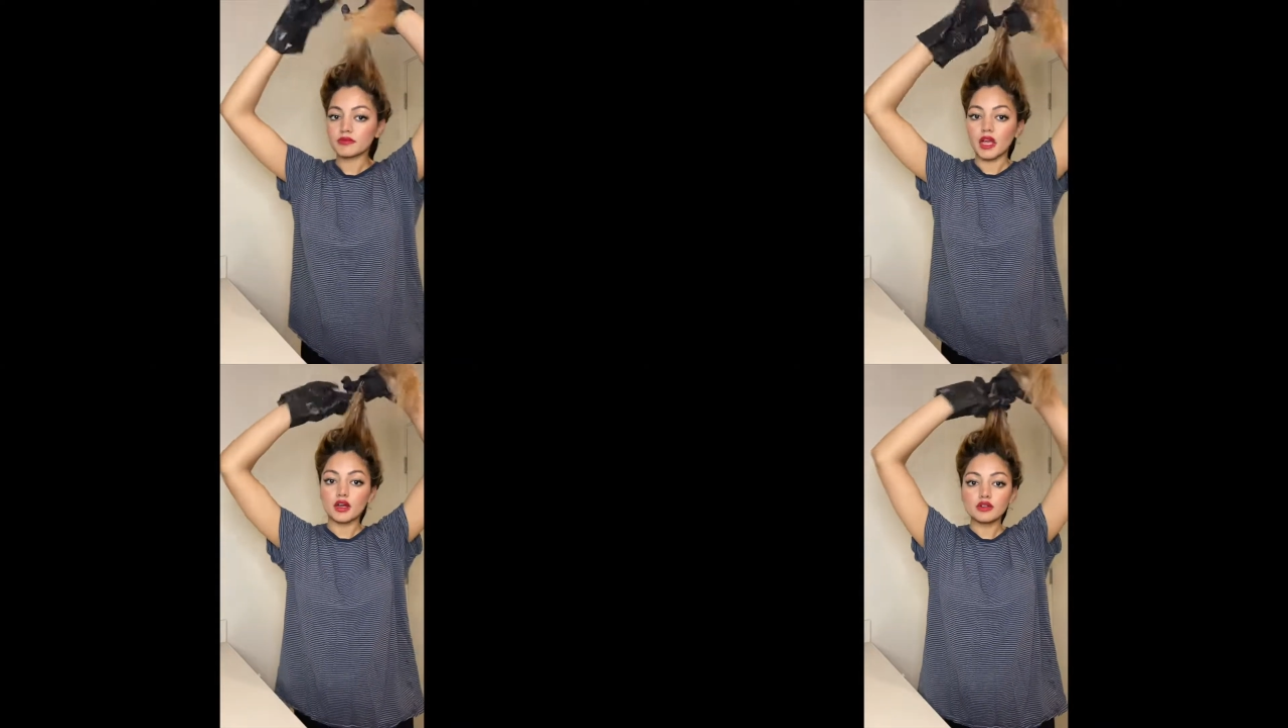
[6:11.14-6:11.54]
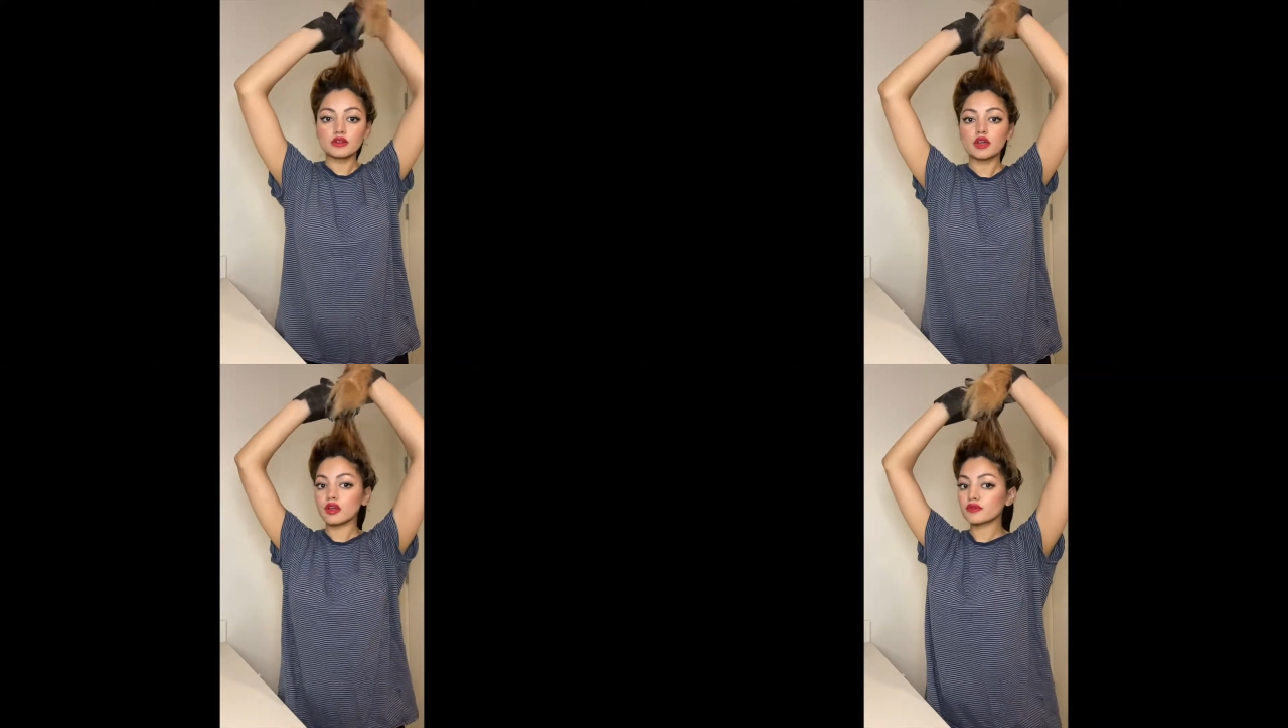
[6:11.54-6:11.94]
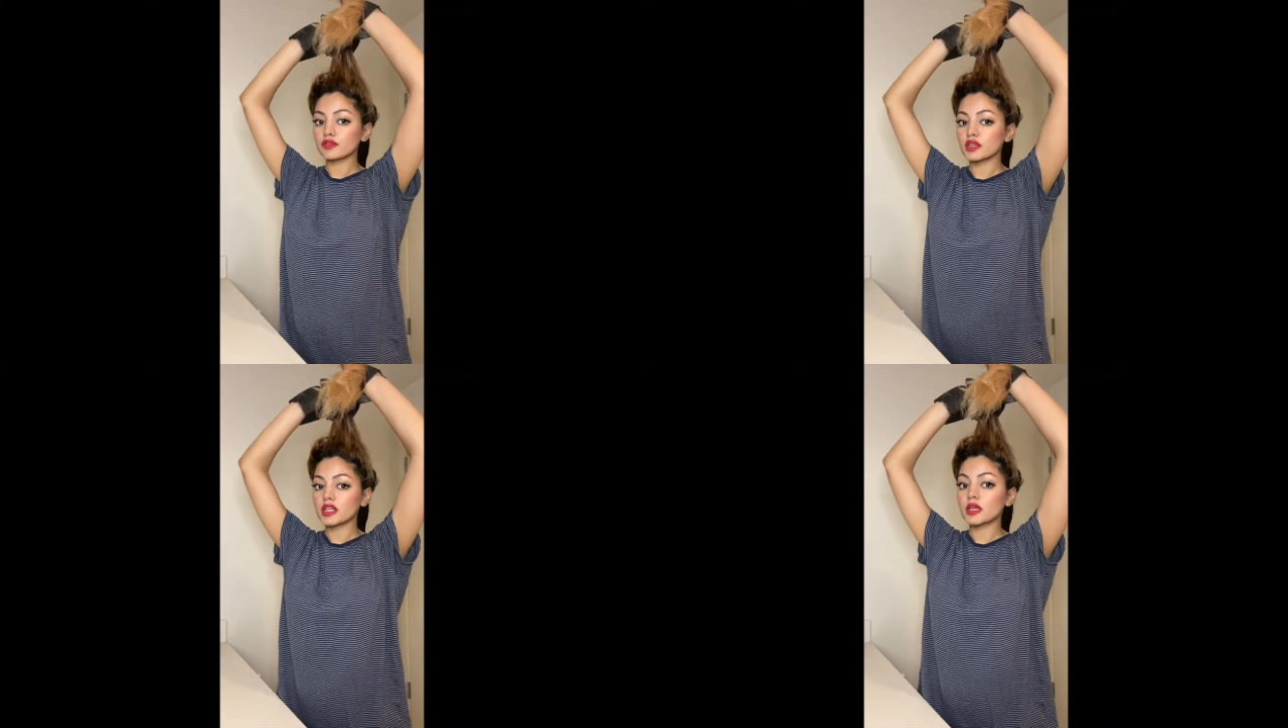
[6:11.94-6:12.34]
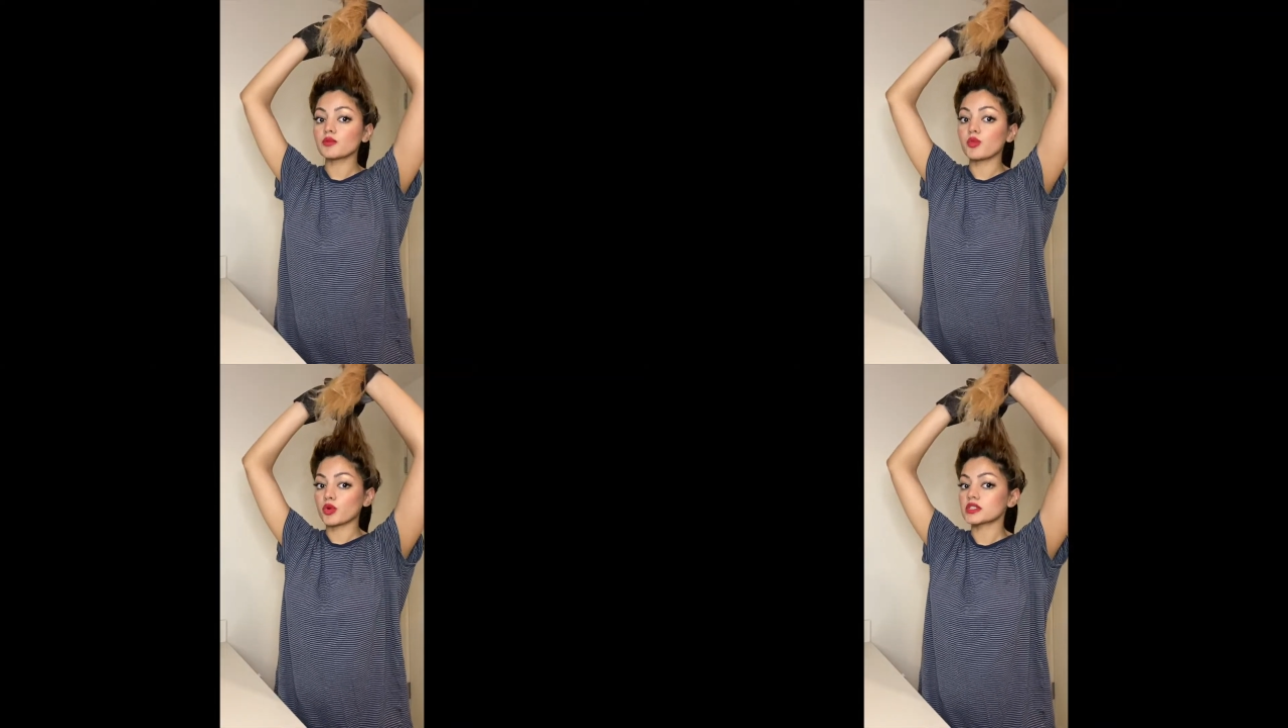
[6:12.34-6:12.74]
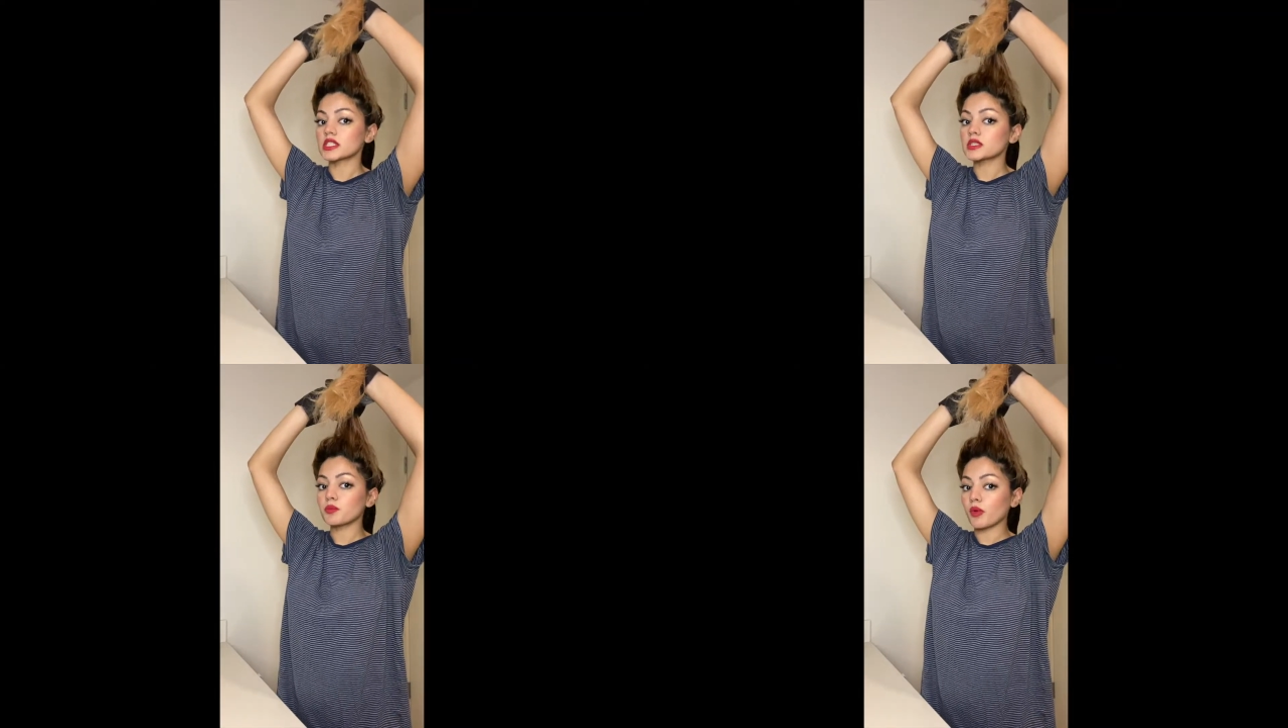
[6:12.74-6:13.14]
Now for the
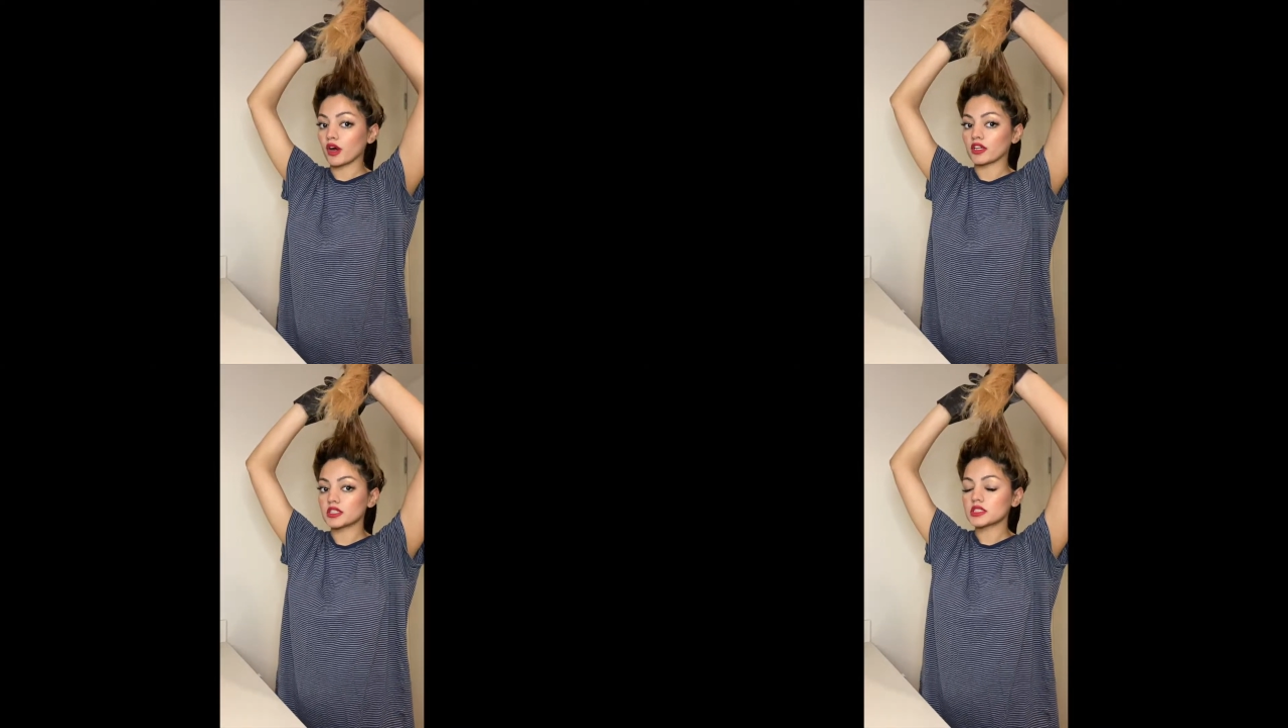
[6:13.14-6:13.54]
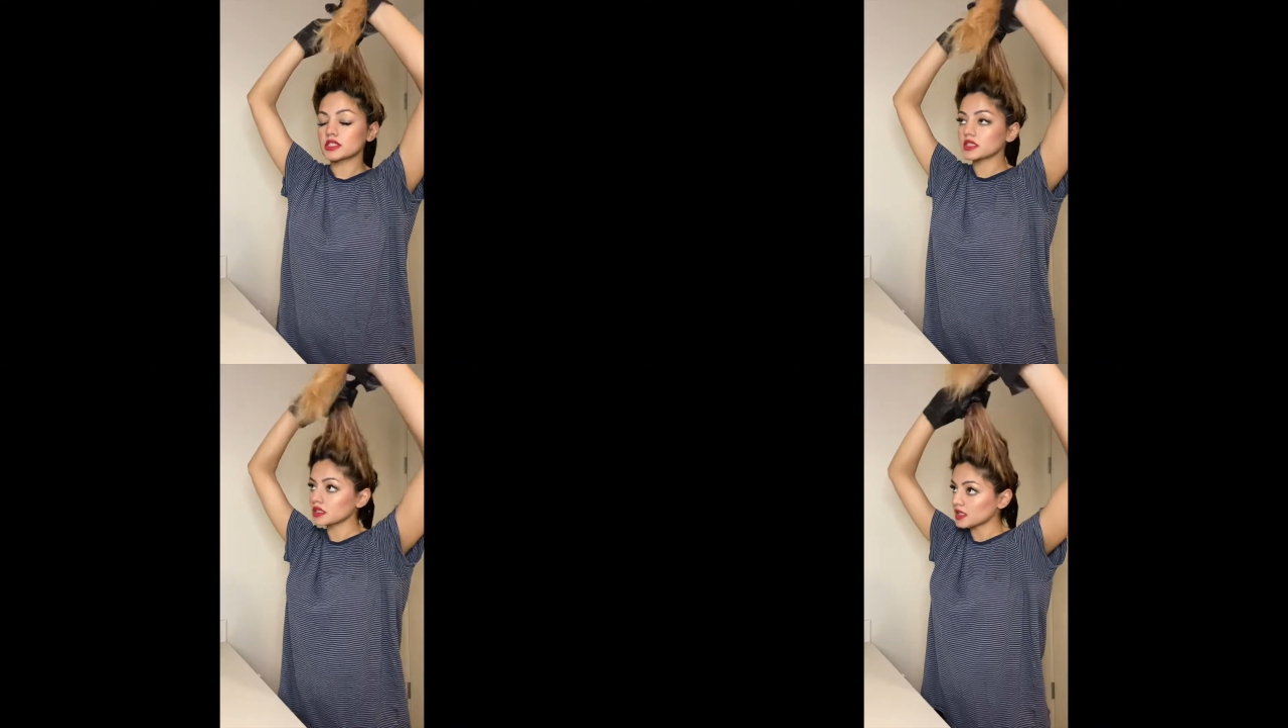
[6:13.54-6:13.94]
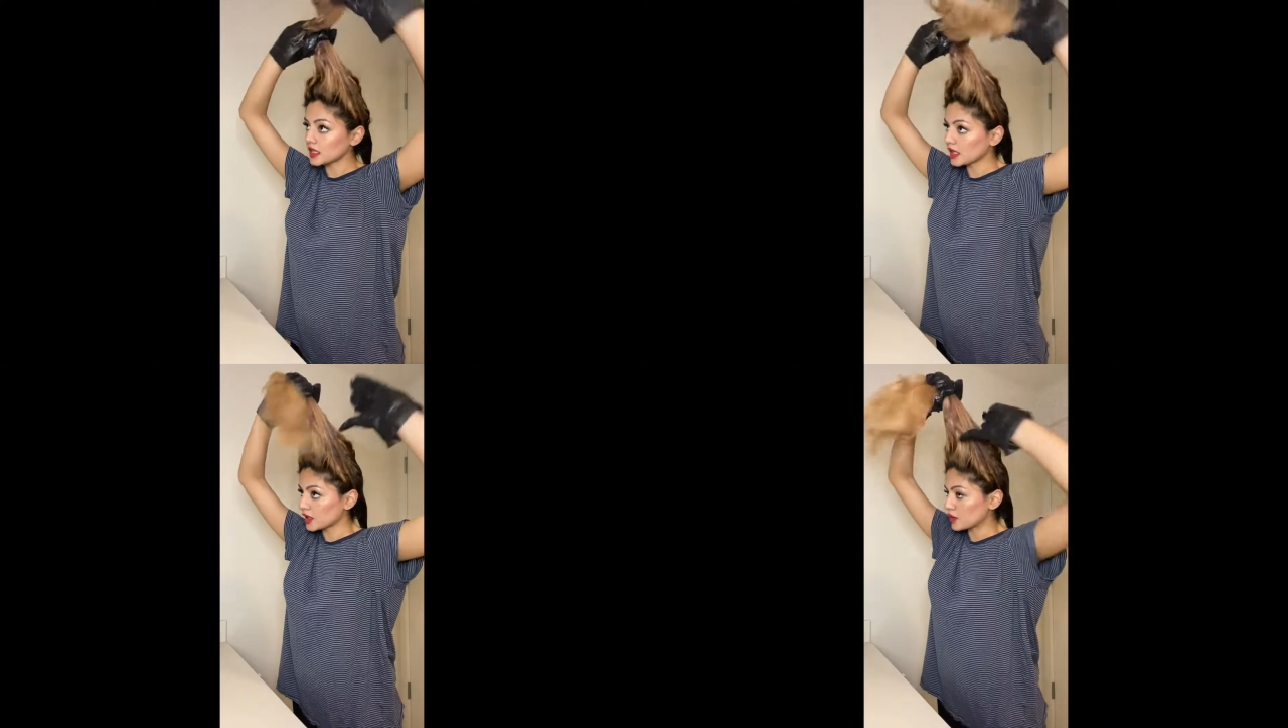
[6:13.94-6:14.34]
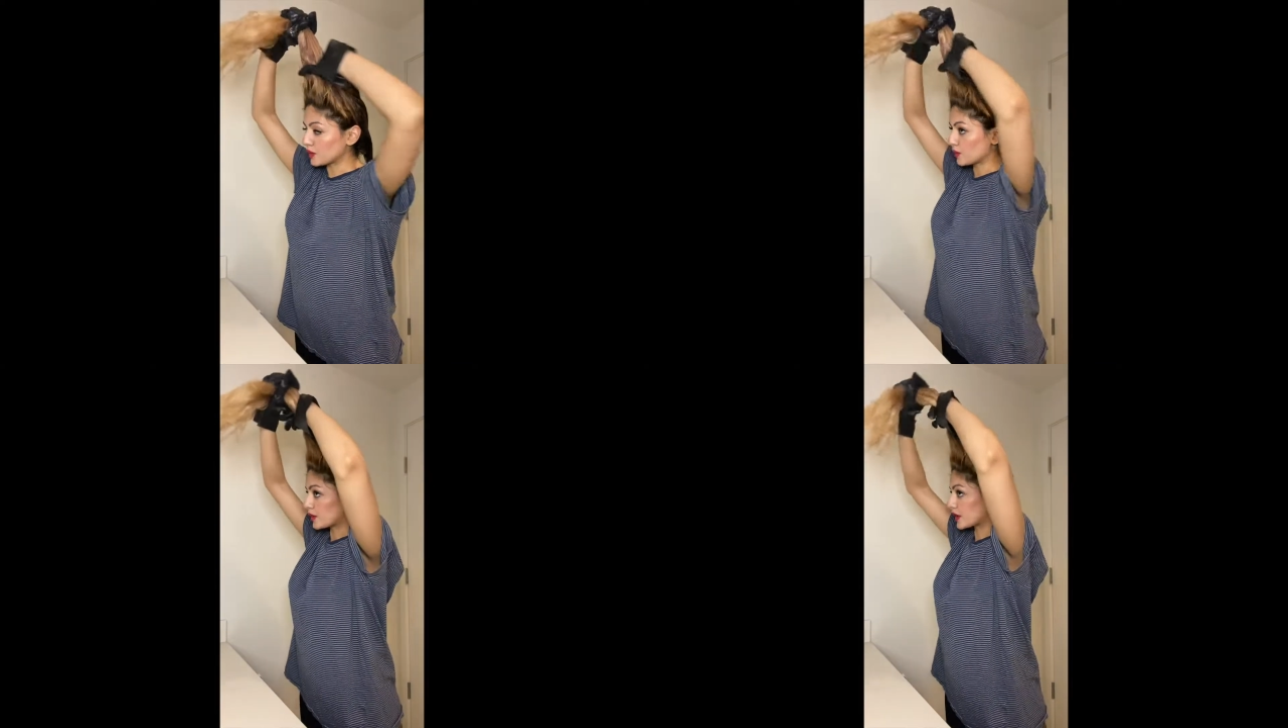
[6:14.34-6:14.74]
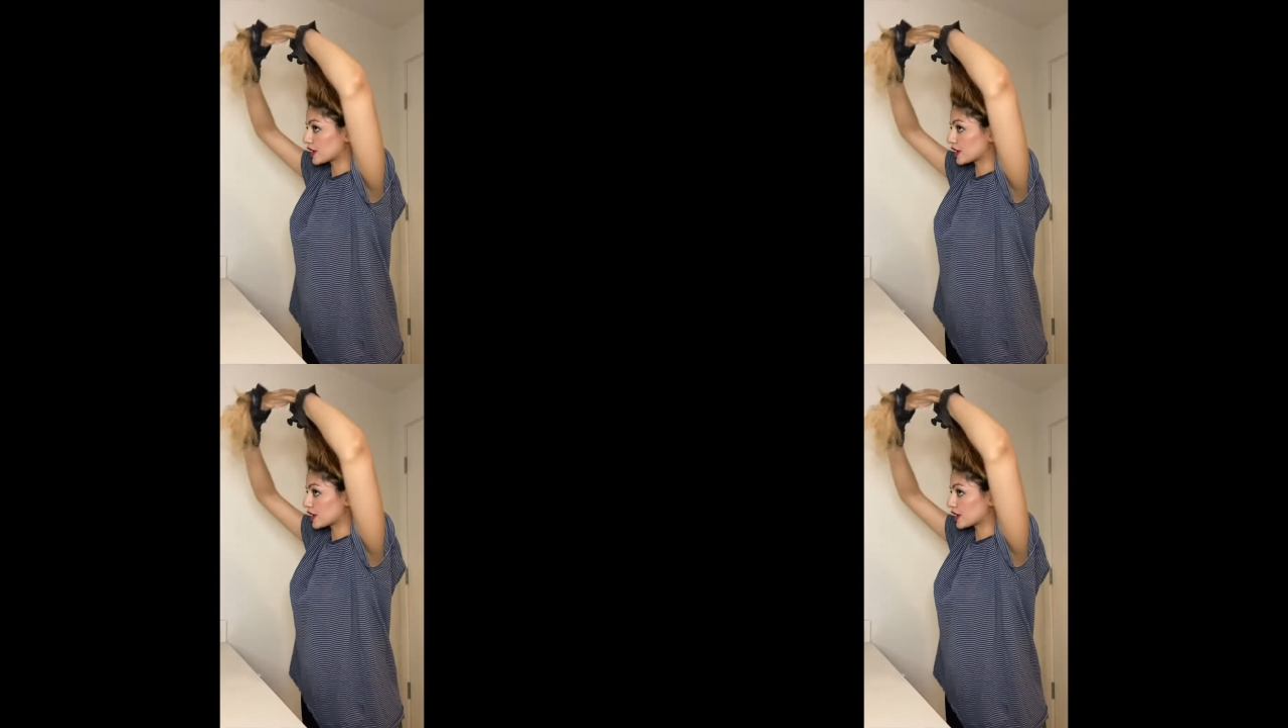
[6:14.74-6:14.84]
important part, we are